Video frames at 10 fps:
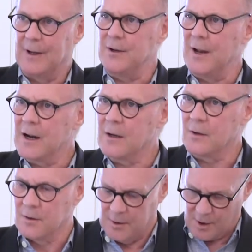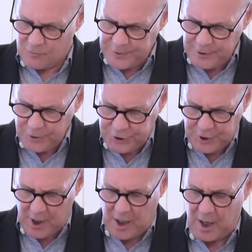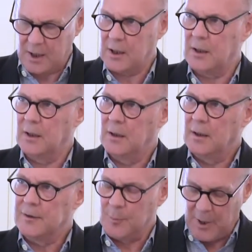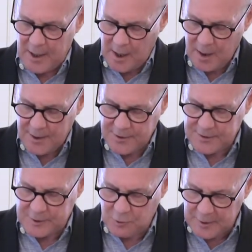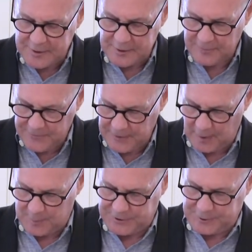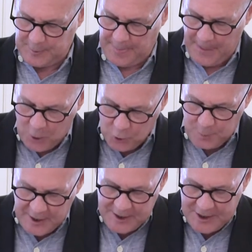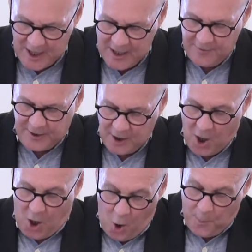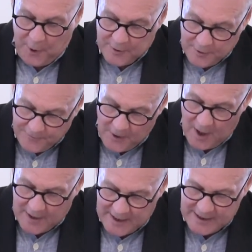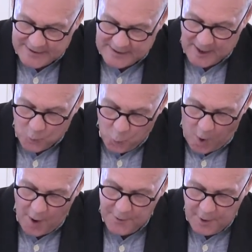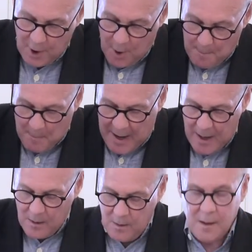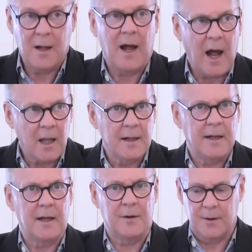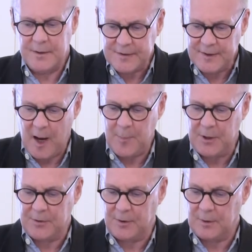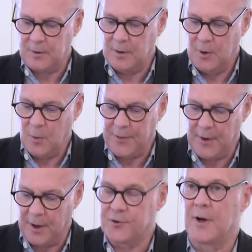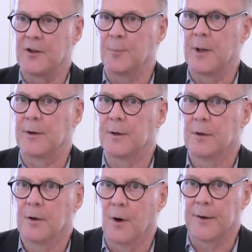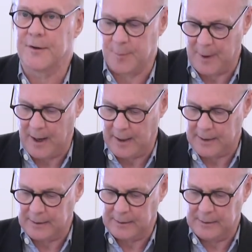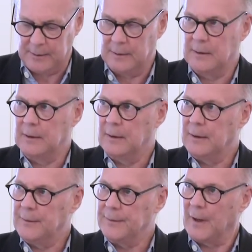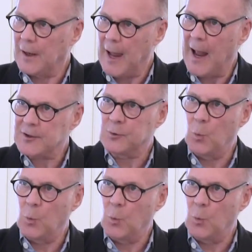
And now, a real shock to biologist Chris Phillips who'd been diving, hoping to find, he said, one male alligator snapping turtle with a transmitter on its back. The last